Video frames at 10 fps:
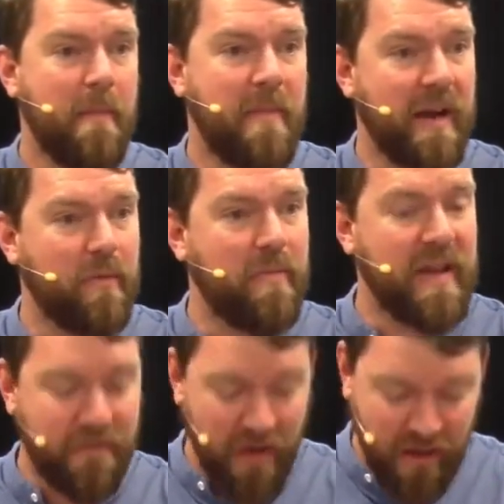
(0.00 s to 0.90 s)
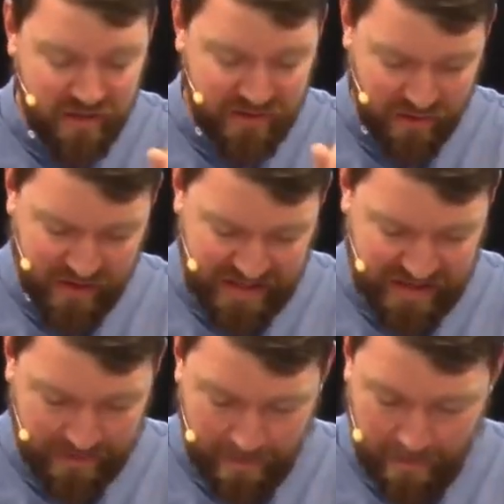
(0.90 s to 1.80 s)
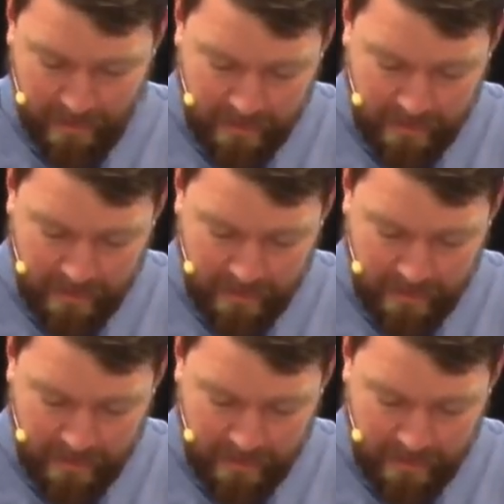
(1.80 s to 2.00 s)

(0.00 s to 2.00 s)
but it will be focused on him